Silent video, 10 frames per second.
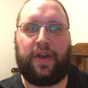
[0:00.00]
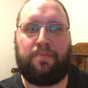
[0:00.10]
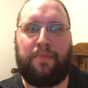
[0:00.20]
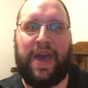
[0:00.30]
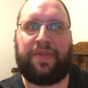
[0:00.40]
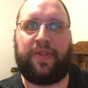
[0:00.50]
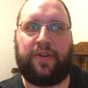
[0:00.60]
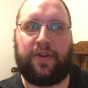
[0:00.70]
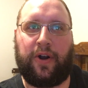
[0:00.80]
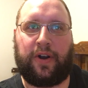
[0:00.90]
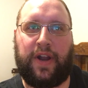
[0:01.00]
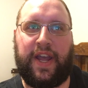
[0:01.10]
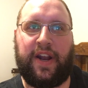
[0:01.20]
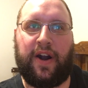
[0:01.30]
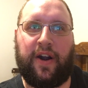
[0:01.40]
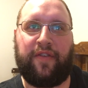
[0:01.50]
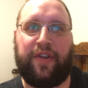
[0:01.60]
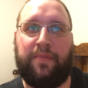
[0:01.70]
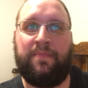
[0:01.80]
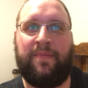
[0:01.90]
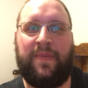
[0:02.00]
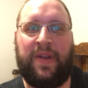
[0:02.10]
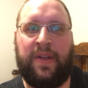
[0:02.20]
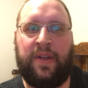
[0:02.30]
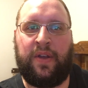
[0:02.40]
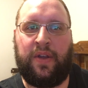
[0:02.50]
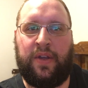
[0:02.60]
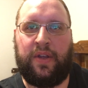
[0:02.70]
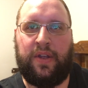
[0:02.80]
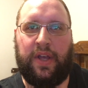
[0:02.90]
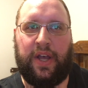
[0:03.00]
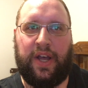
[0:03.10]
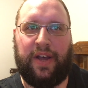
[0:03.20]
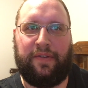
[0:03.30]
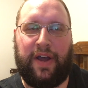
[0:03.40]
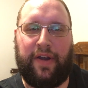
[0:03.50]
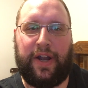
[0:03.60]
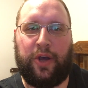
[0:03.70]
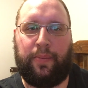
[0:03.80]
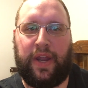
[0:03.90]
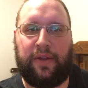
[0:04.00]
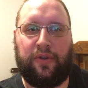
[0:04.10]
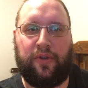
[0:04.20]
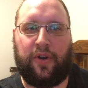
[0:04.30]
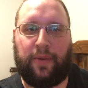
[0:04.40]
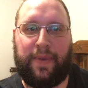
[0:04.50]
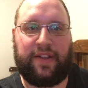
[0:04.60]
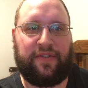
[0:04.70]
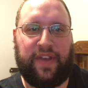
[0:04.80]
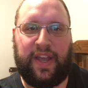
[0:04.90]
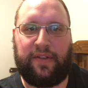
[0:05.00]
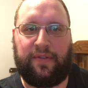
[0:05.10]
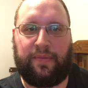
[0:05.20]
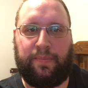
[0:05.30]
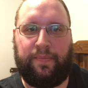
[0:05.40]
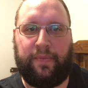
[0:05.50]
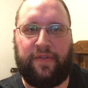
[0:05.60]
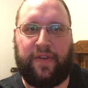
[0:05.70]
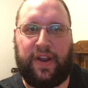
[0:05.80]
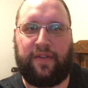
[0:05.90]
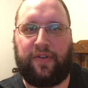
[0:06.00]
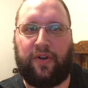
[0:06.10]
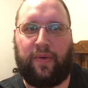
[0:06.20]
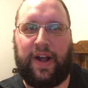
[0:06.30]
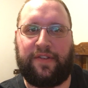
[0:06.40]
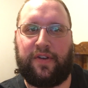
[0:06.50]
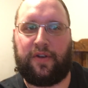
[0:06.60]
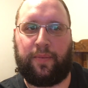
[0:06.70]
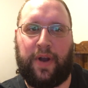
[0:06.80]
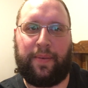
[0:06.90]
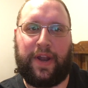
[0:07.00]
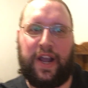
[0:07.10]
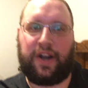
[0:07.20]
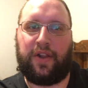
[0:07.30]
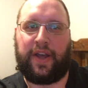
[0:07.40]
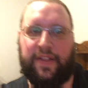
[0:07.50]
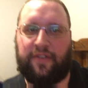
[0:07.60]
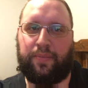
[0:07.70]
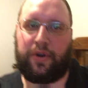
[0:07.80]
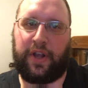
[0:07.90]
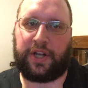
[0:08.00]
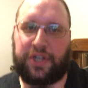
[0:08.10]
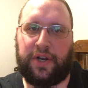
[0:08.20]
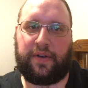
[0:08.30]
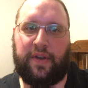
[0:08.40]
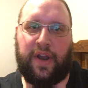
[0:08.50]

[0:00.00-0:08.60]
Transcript: Matt the Dark Knight Harvey. Now I know many New York Mets fans, if any of you are watching, you're probably not going to like this prediction.